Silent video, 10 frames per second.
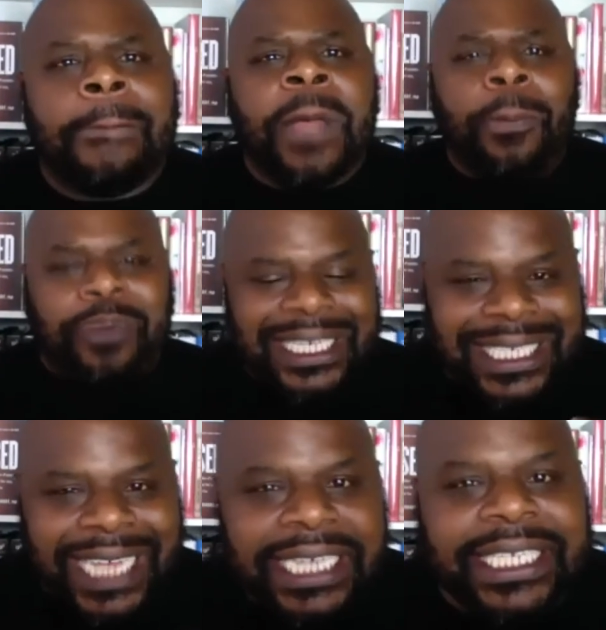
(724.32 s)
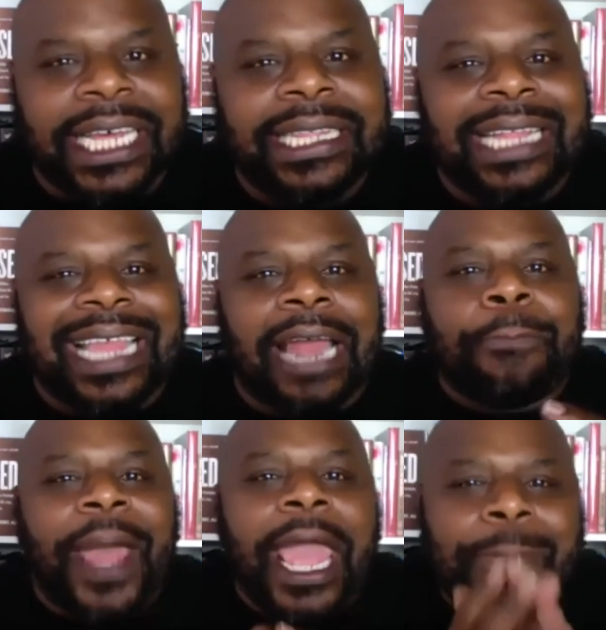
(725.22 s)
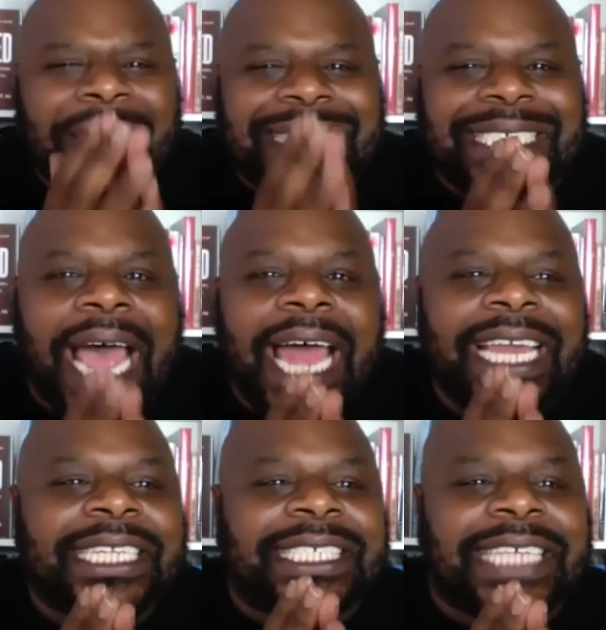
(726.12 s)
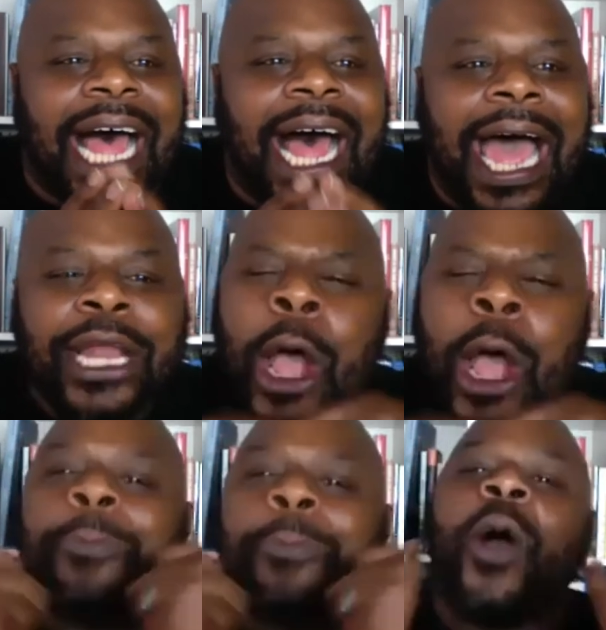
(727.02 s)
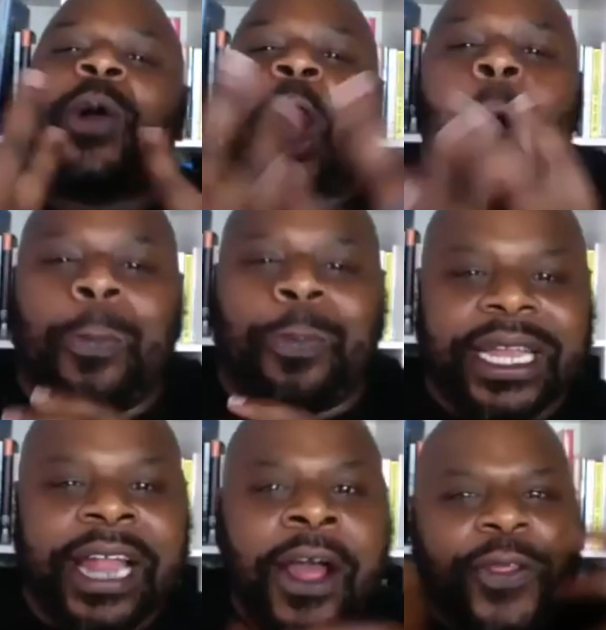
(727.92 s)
placenta that that baby sat inside broke open.